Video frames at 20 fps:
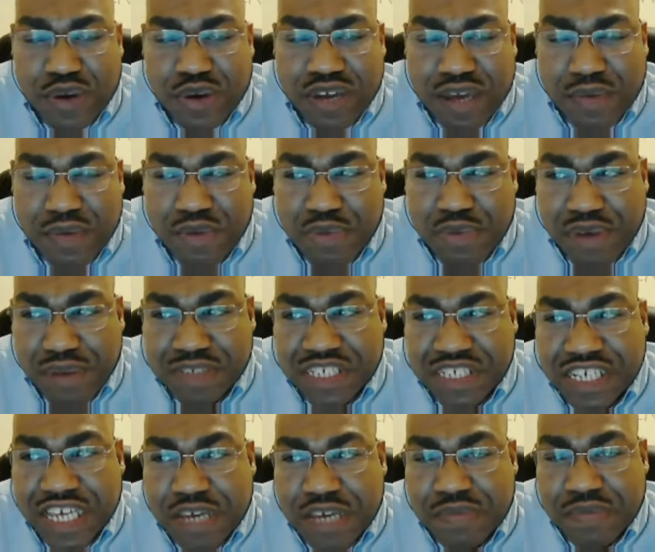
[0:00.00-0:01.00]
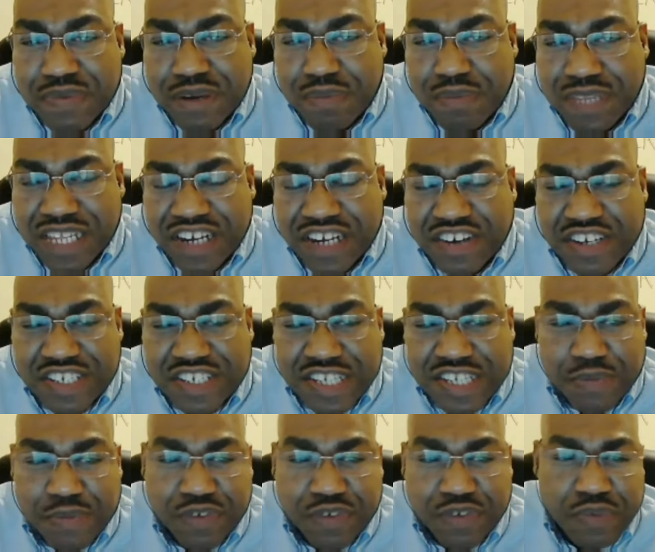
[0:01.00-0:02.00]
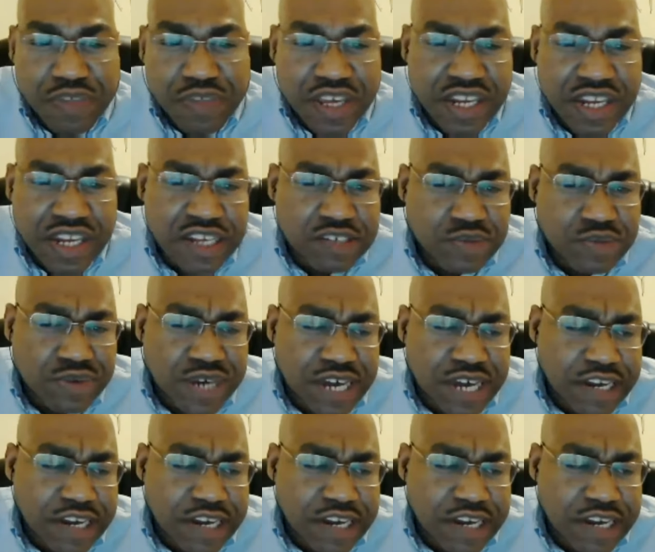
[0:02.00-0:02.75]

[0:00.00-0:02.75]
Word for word: kept, we promised to keep malaria separate from the Indians when we got